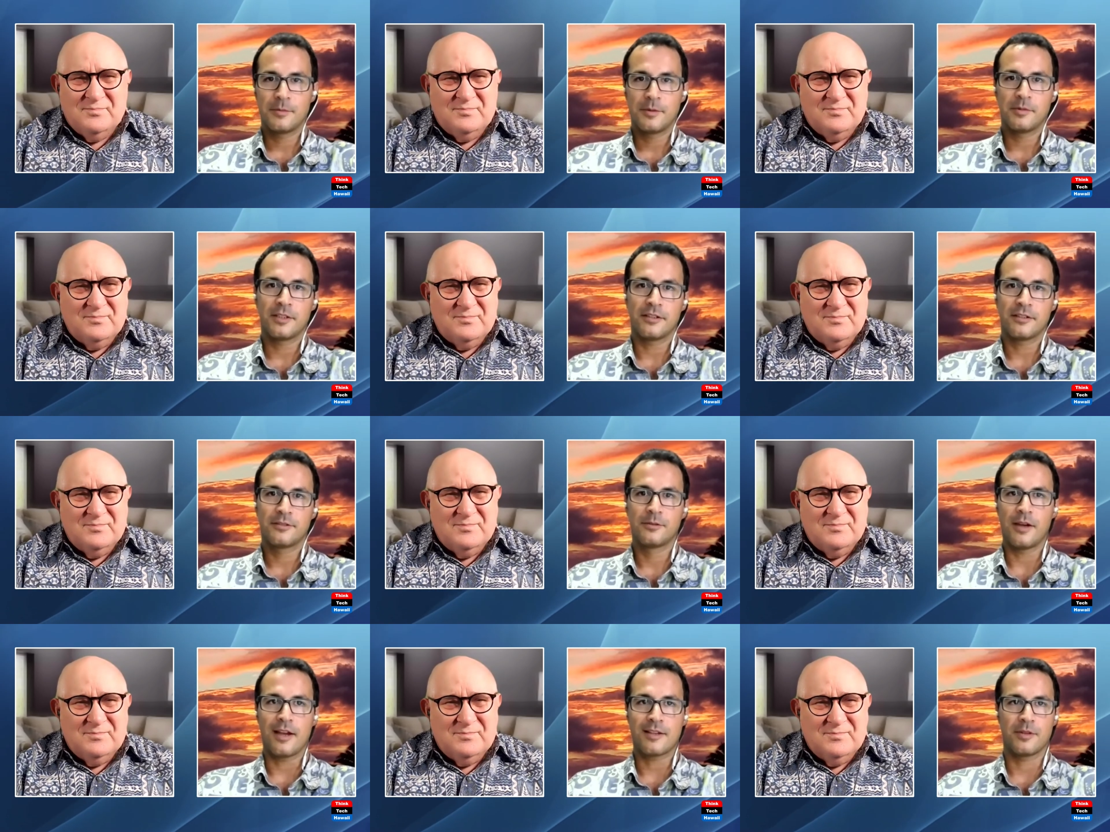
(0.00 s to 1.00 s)
Speaker 1: maybe there are
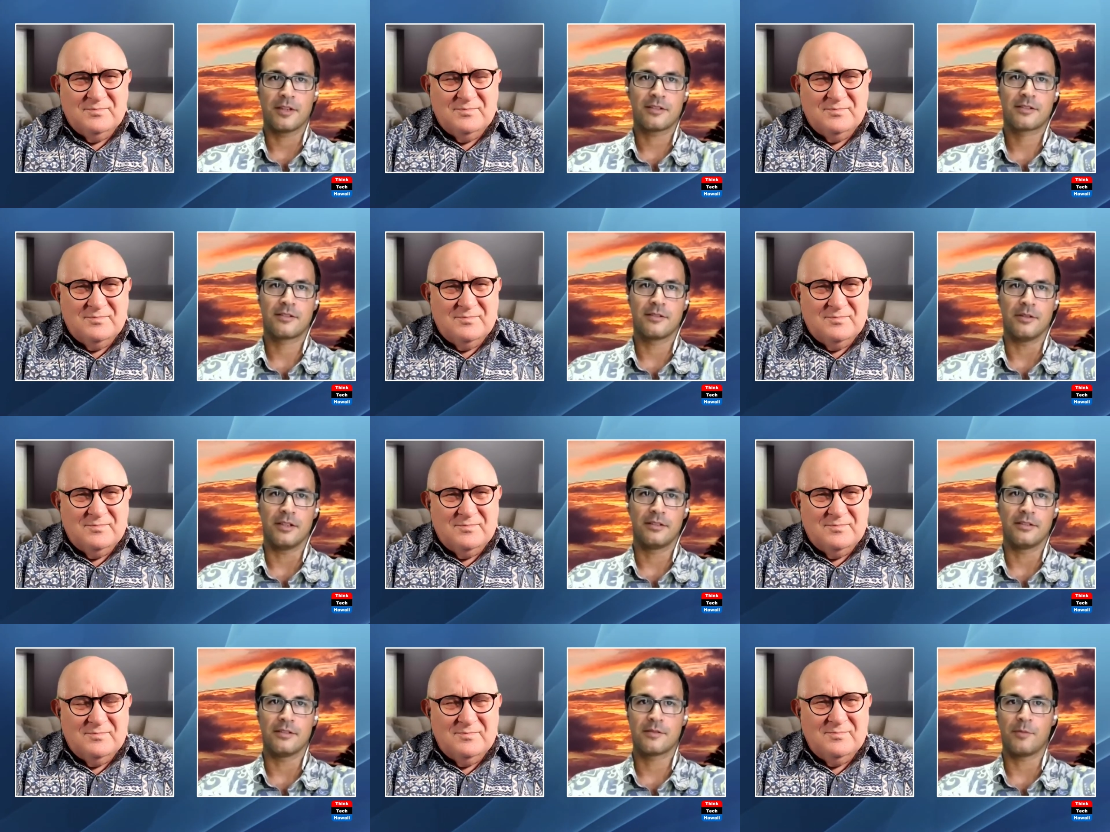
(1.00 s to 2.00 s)
two aspects to it.
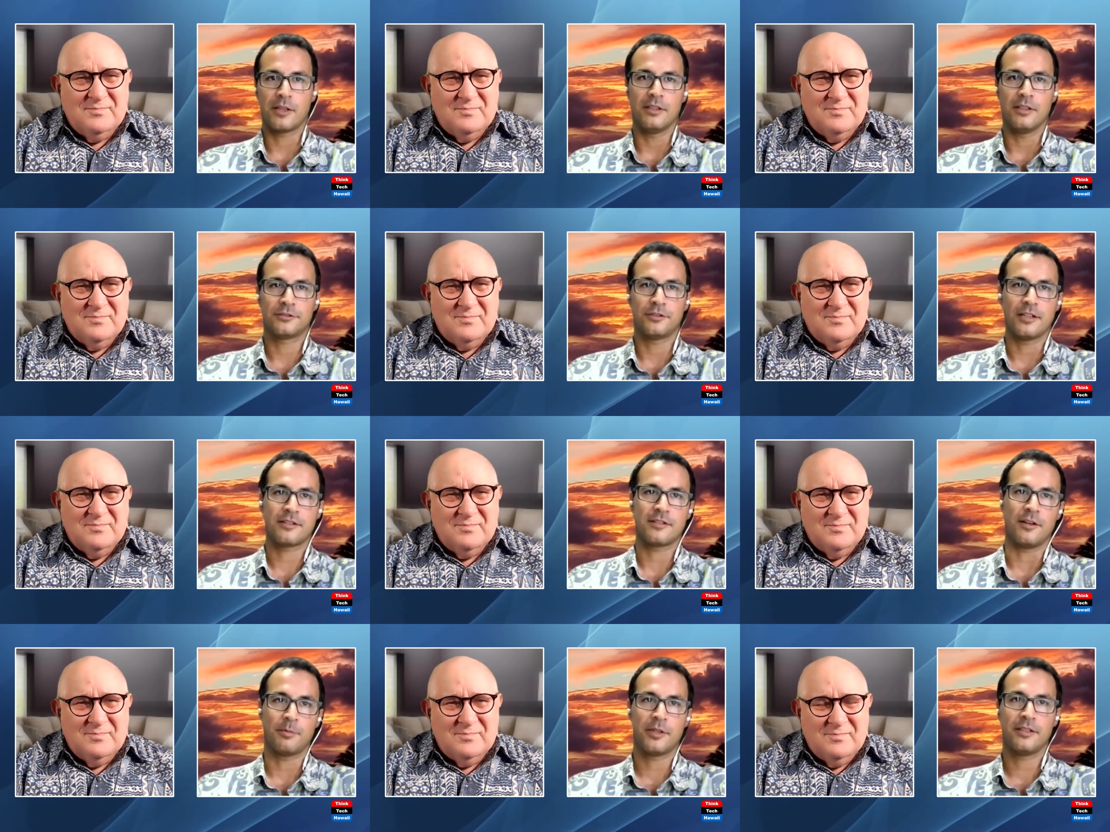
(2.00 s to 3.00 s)
There's microelectronics
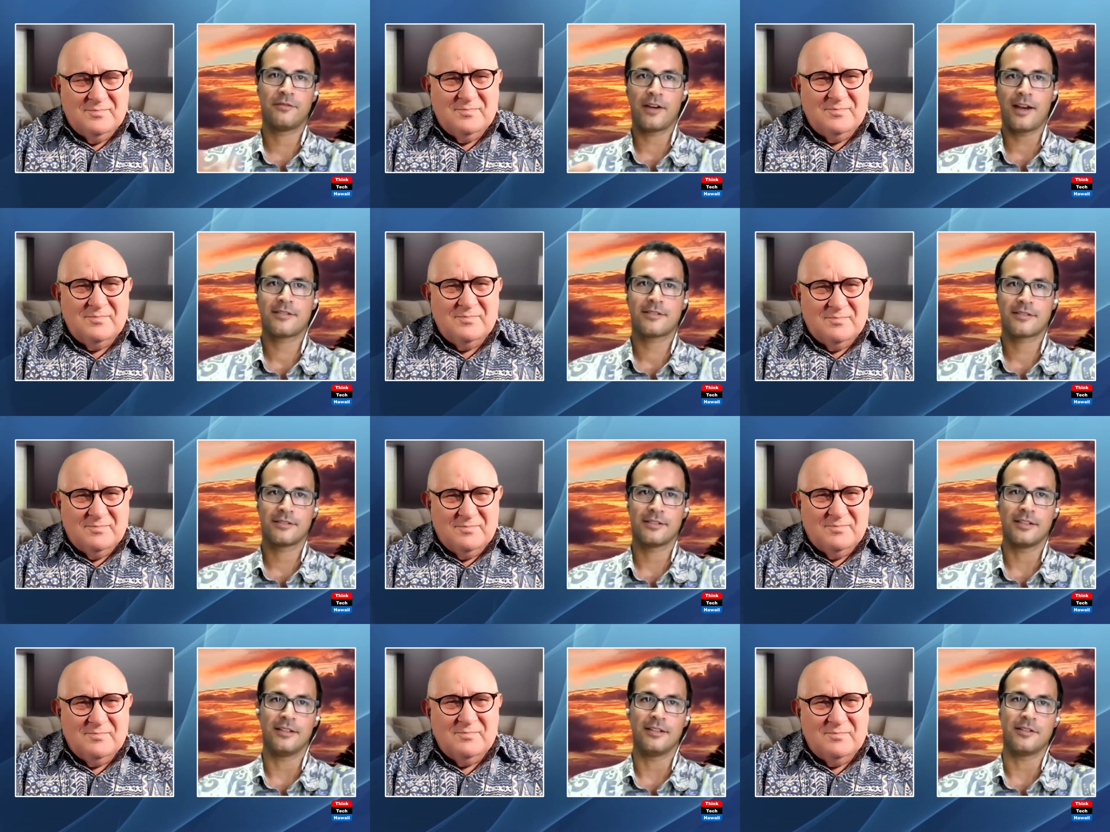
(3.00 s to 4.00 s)
that operate fast,
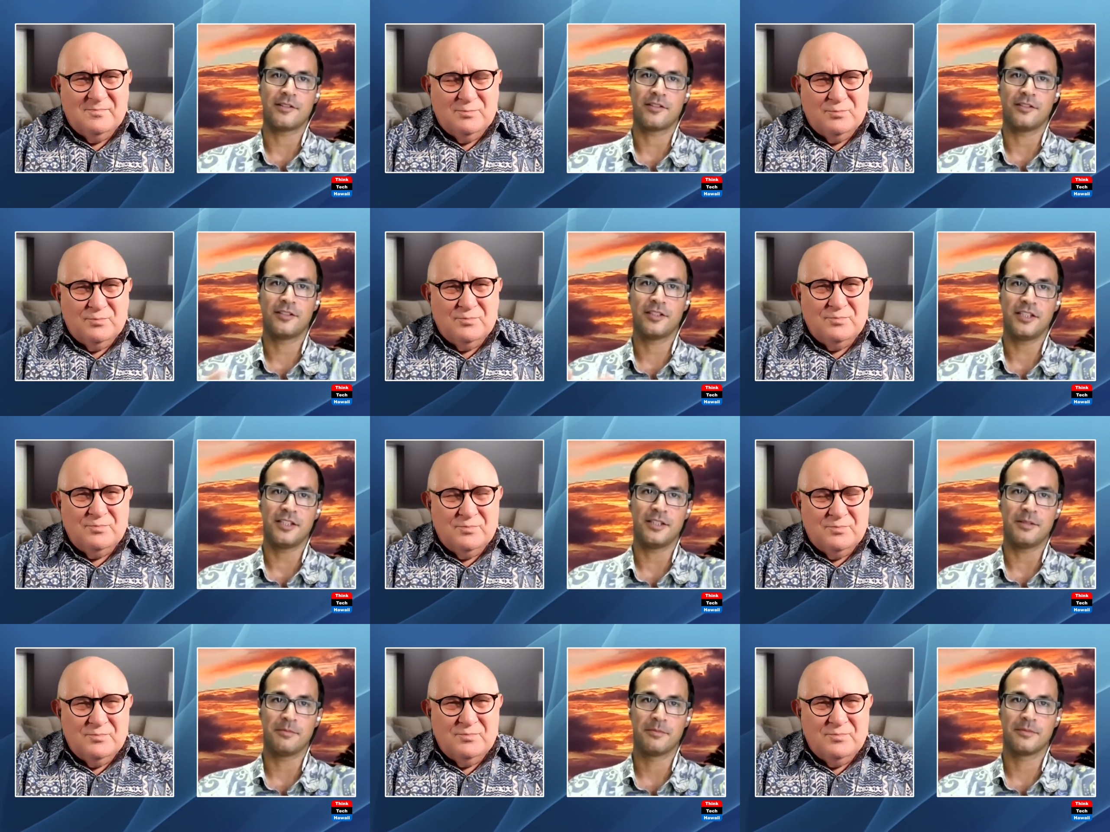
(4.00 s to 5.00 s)
and then there's a
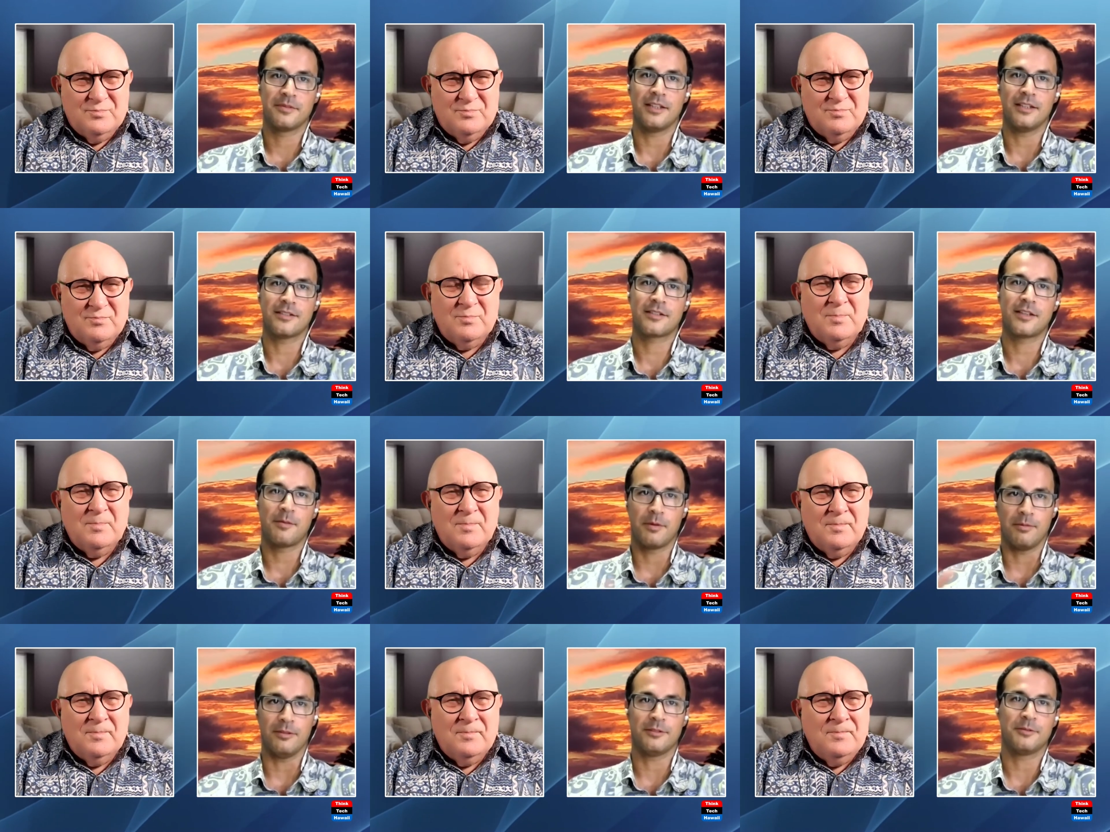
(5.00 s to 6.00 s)
team that is
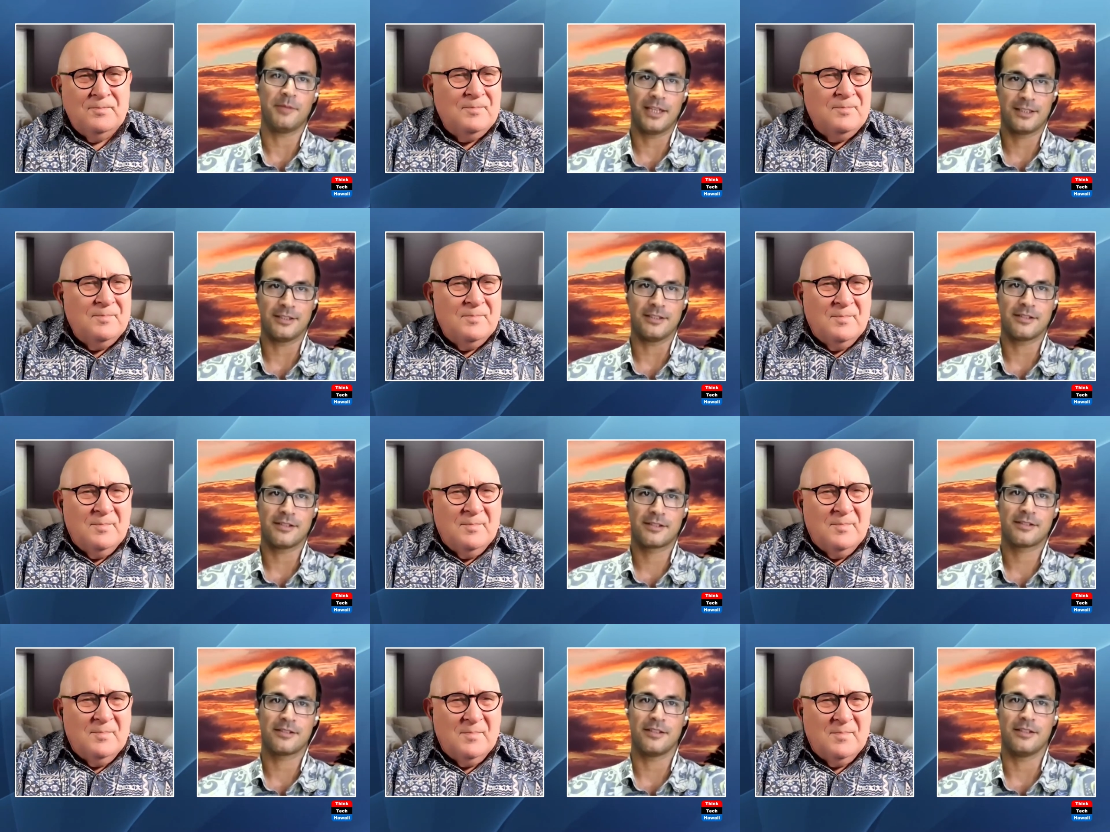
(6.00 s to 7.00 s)
capable to make these
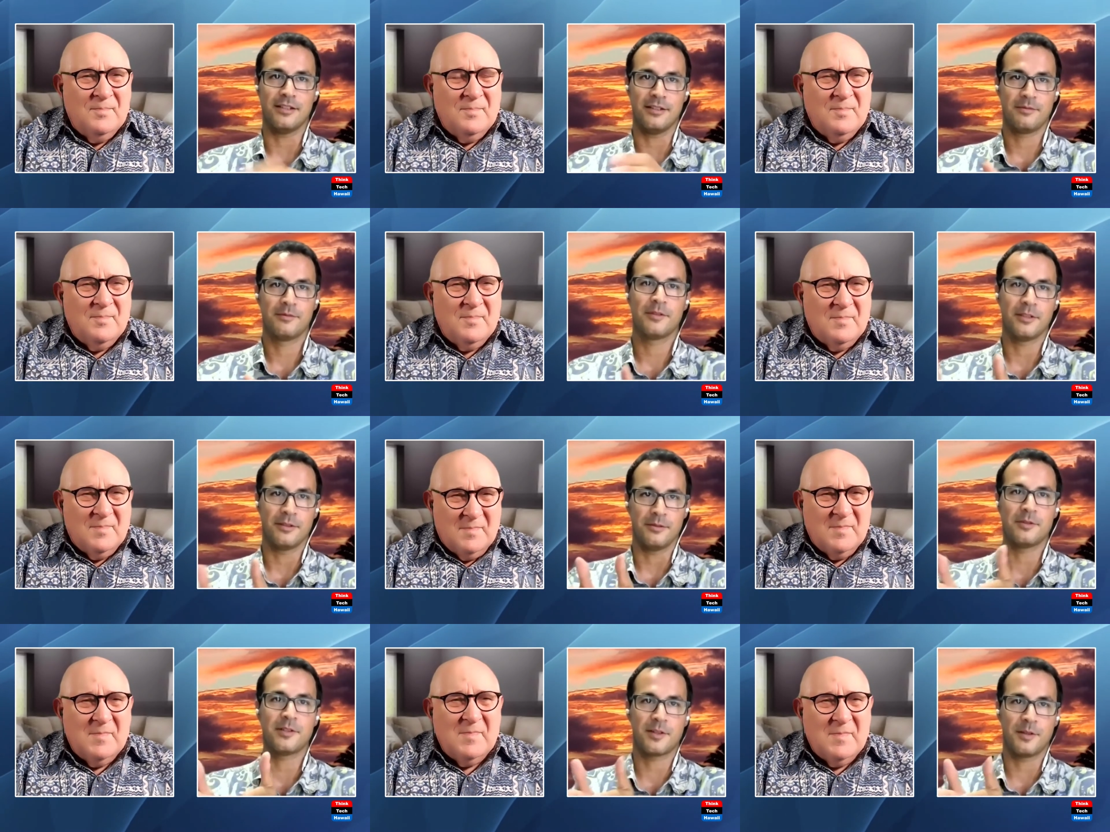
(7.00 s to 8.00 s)
in a, you know,
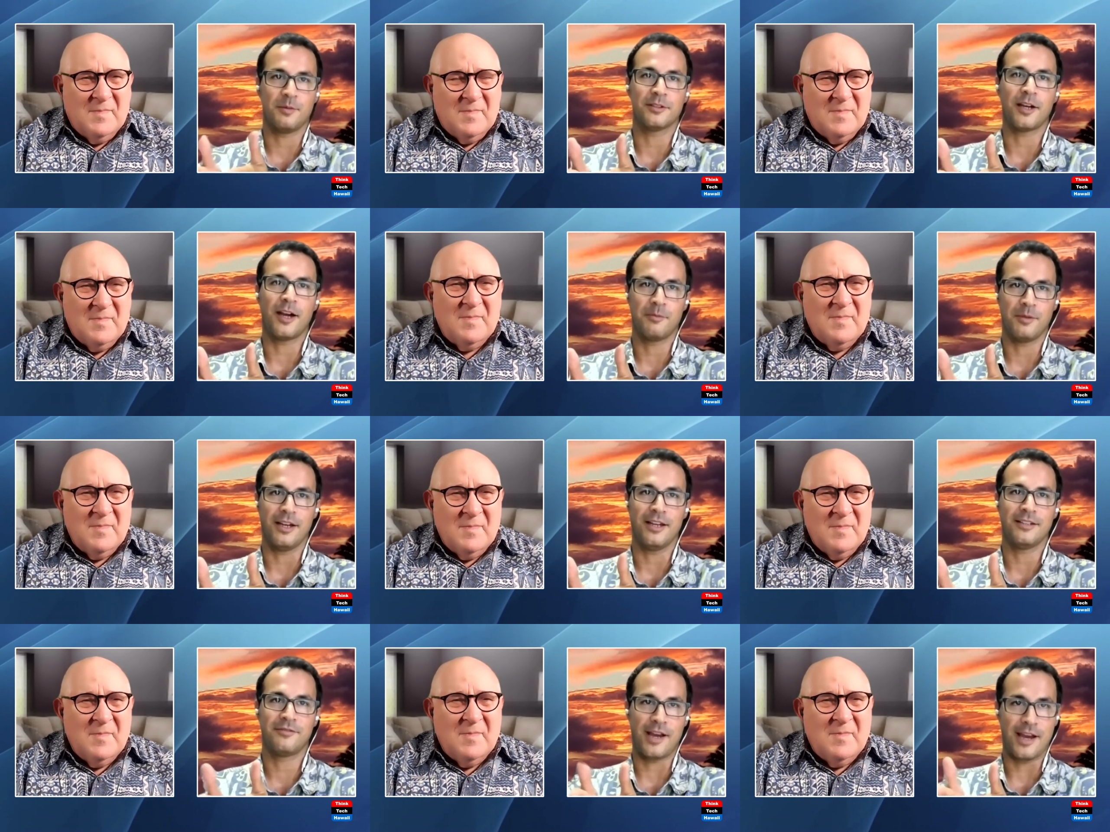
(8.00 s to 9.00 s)
reasonable
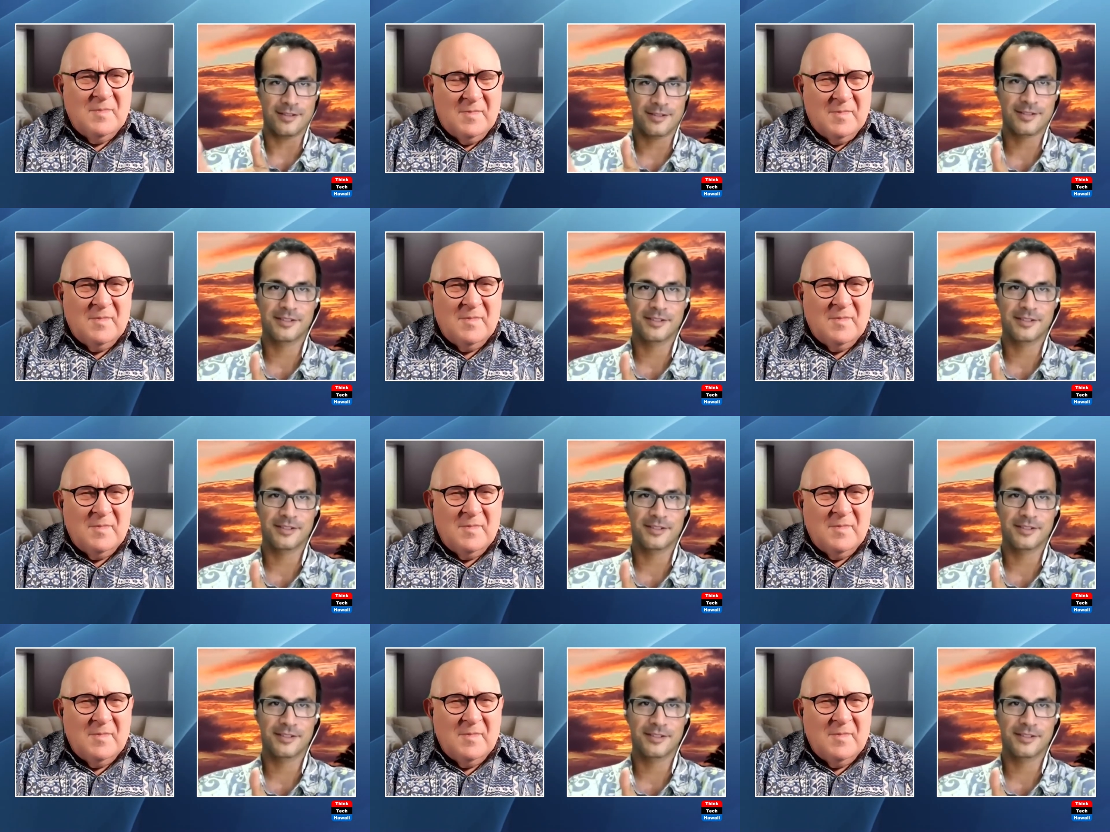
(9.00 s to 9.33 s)
timeline fast.